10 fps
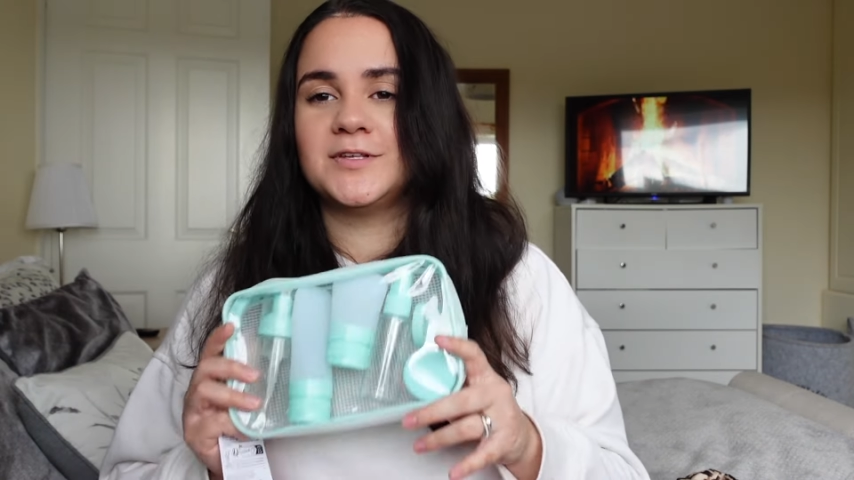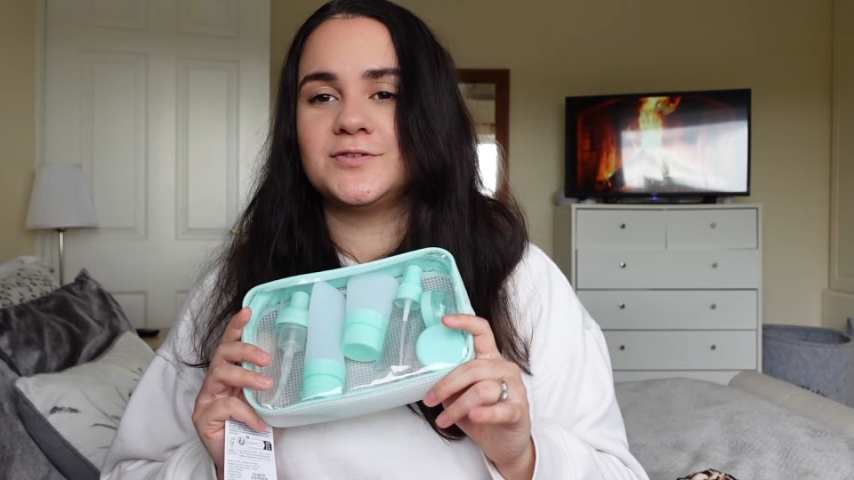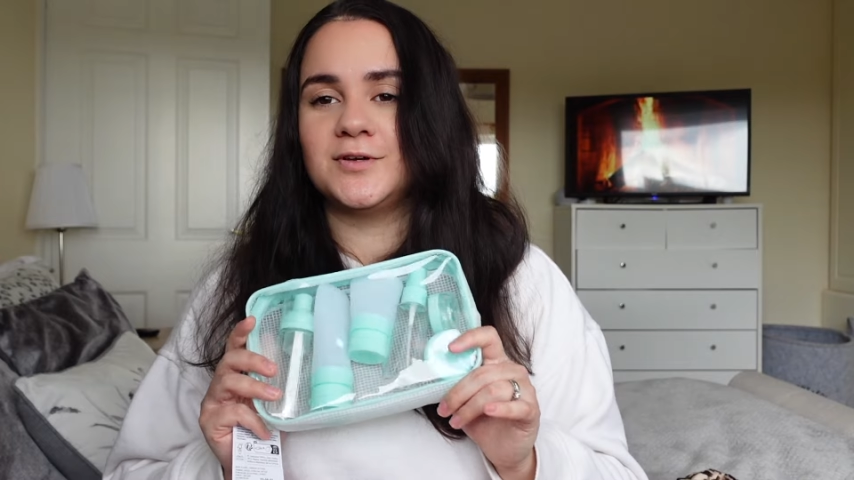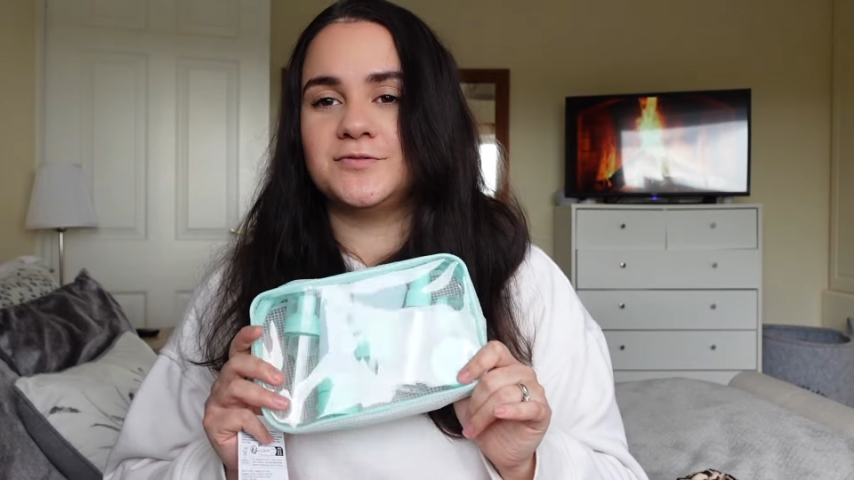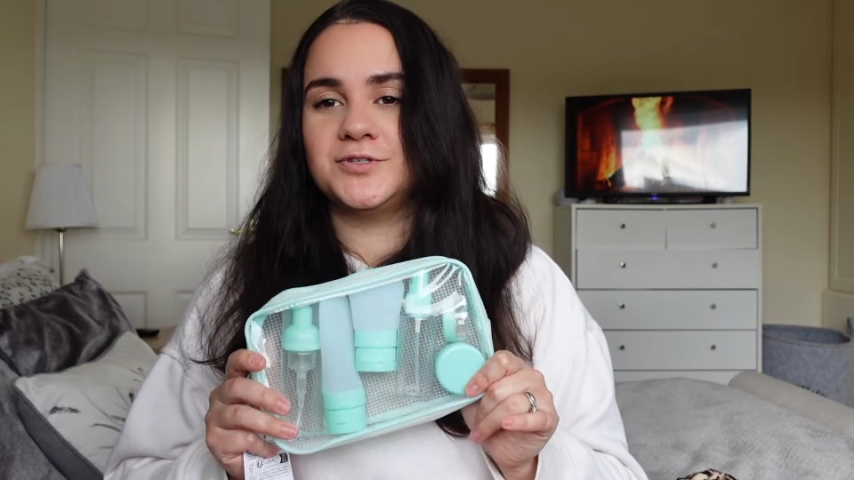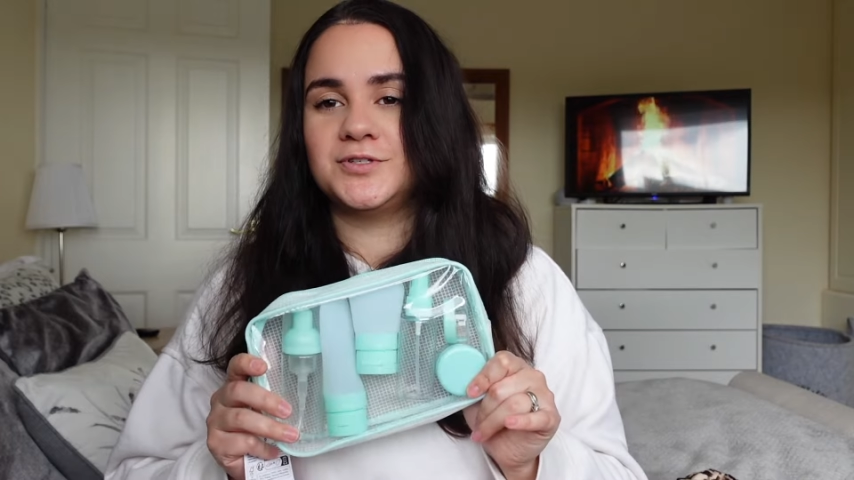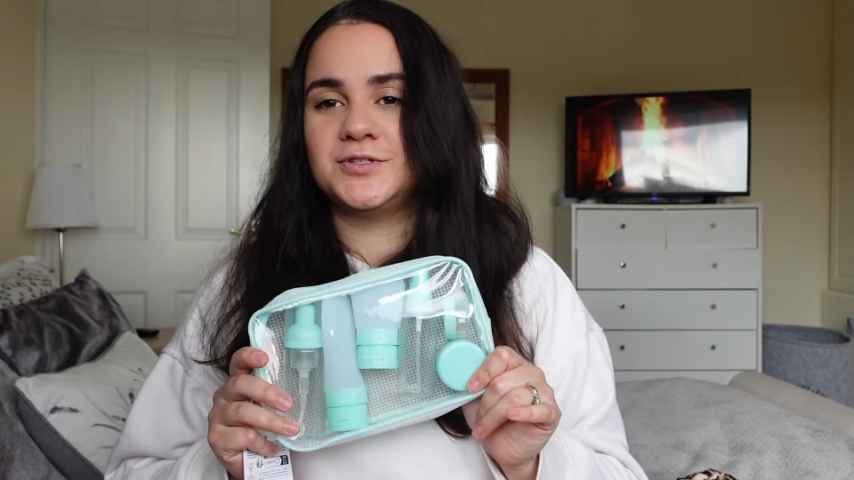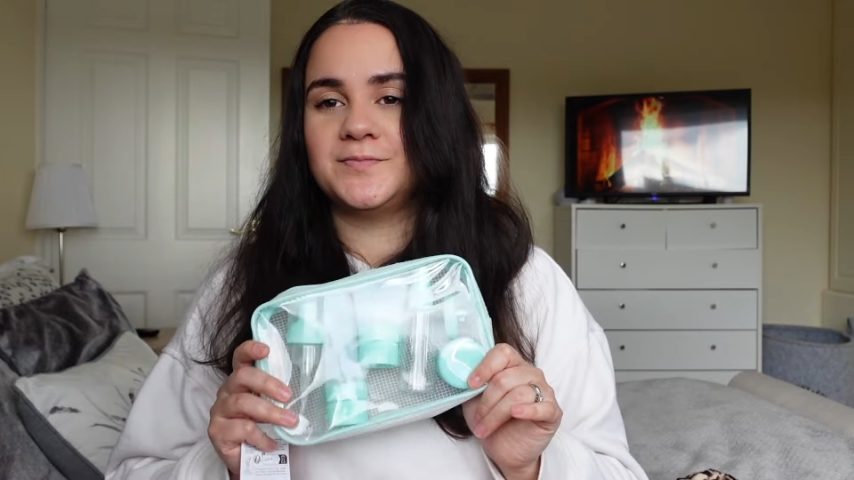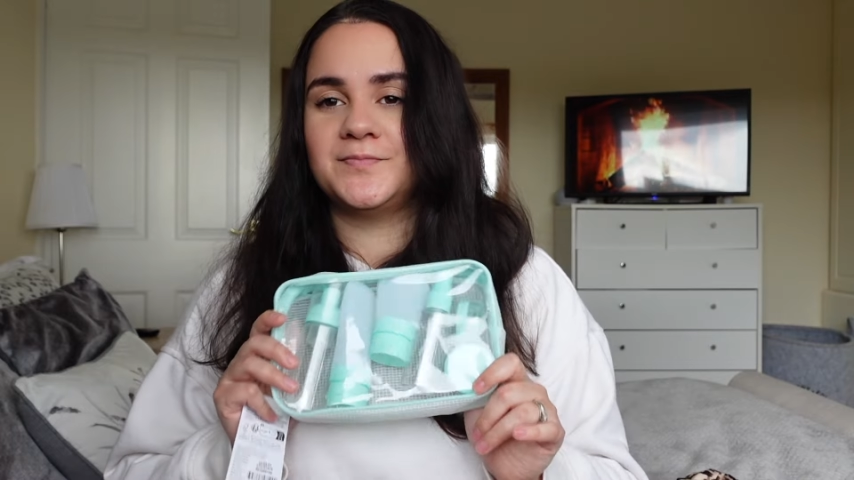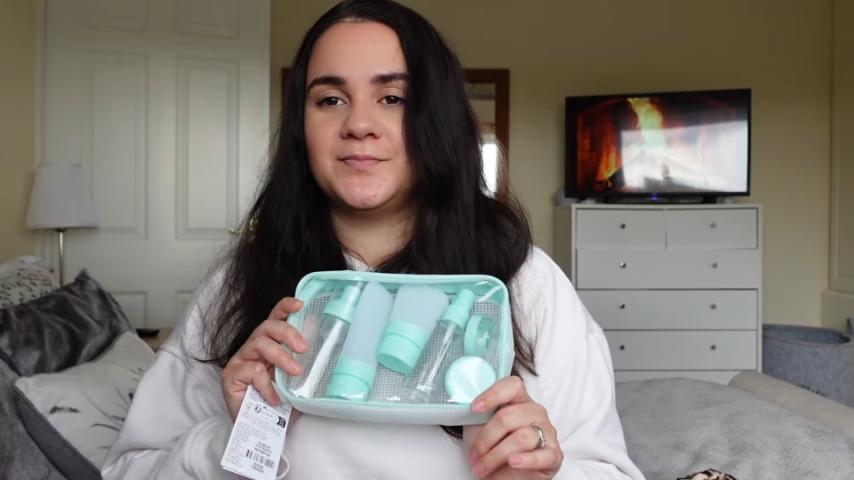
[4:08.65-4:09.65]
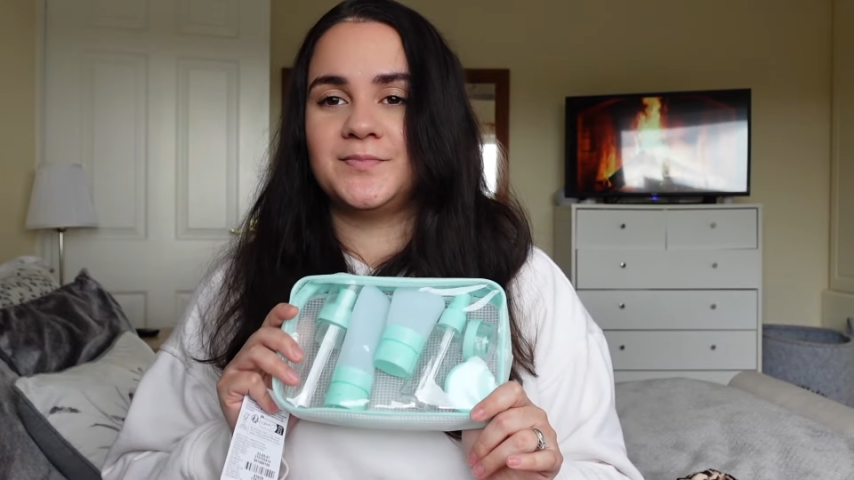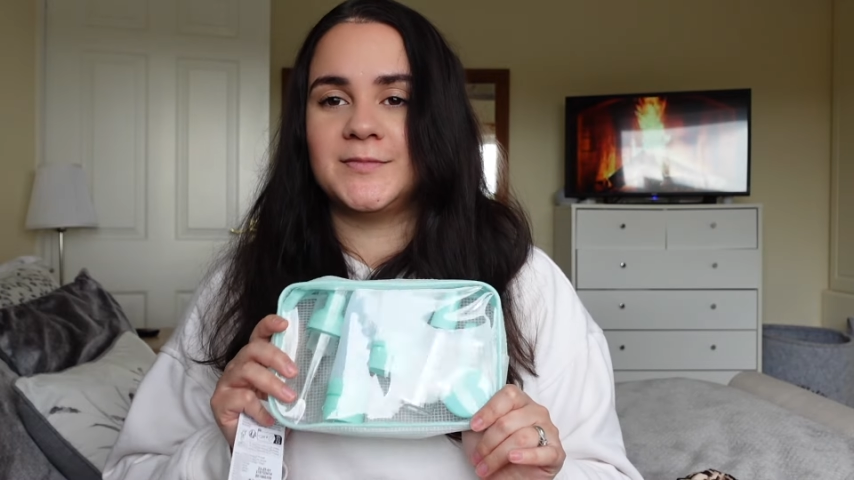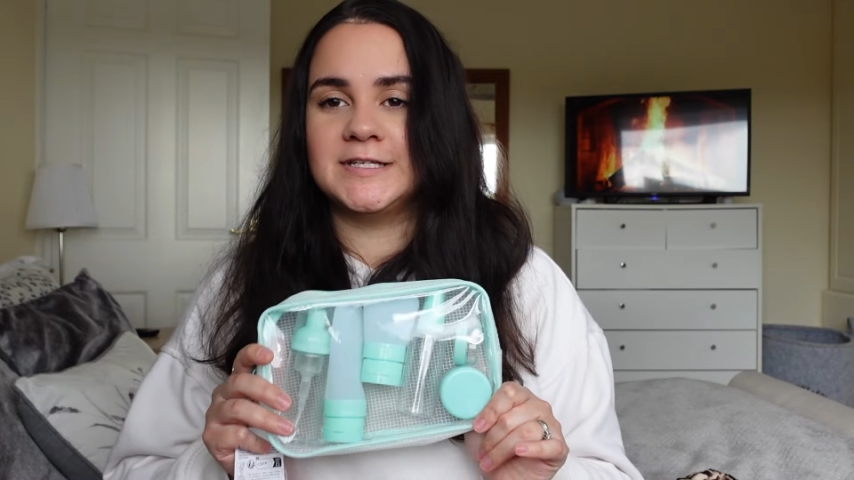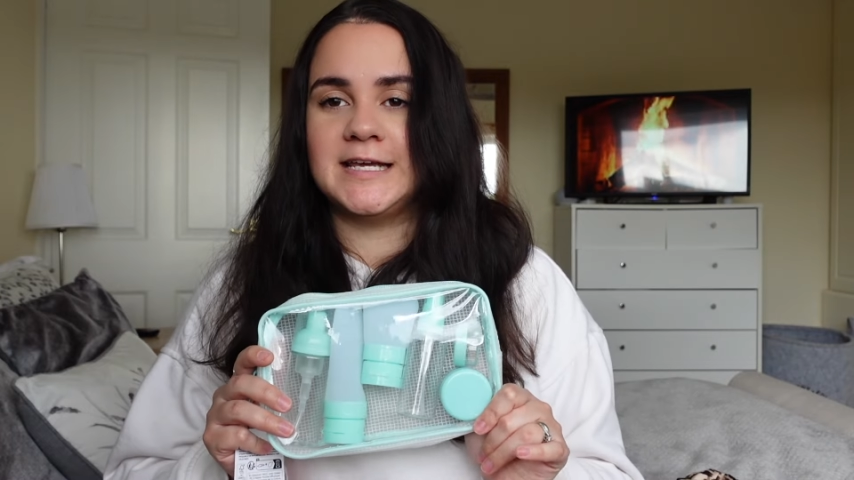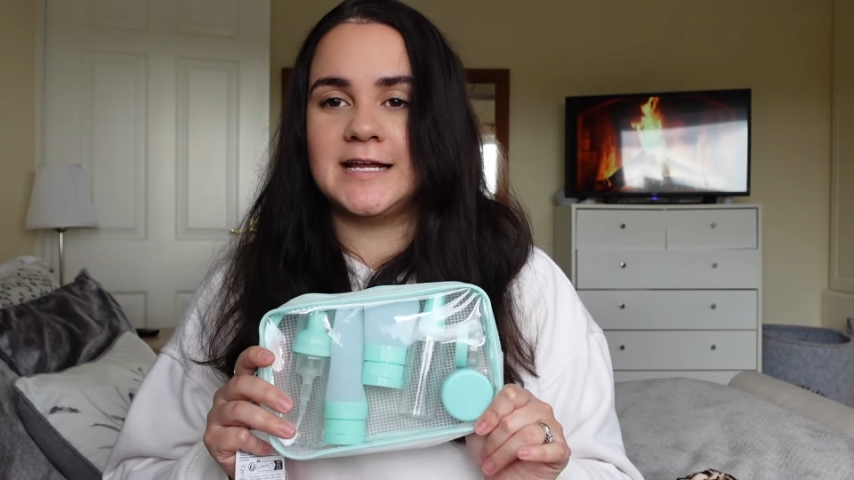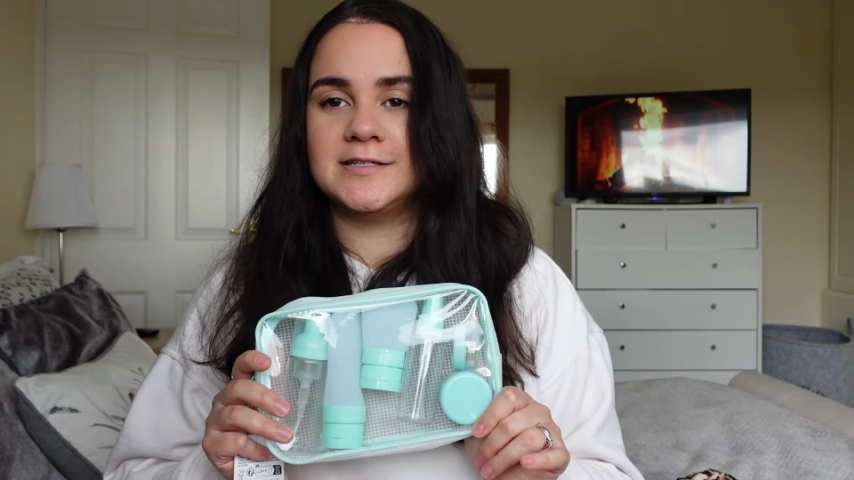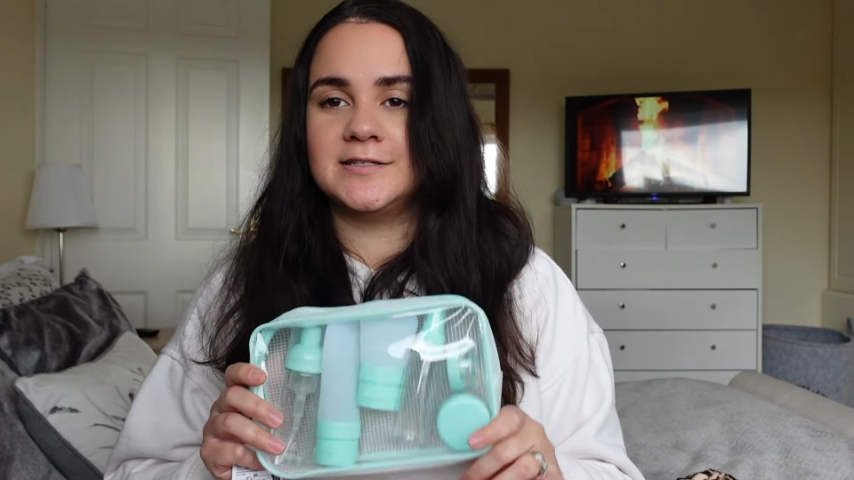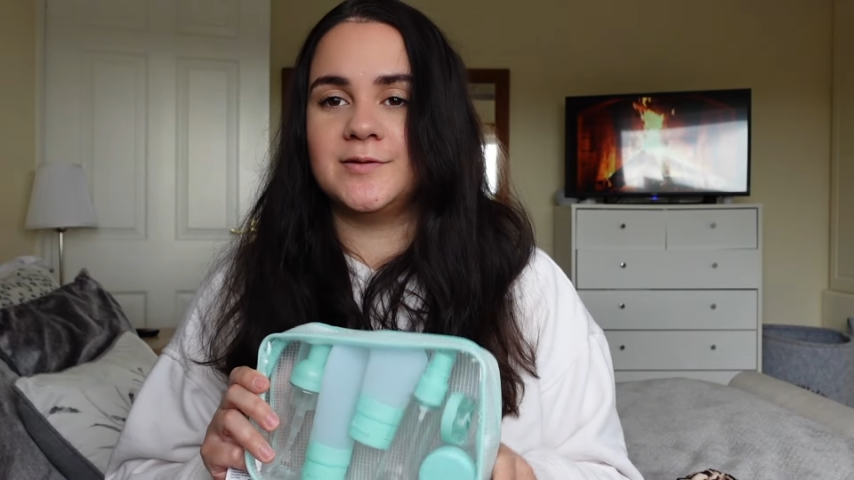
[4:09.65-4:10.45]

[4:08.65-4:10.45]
so I just decanted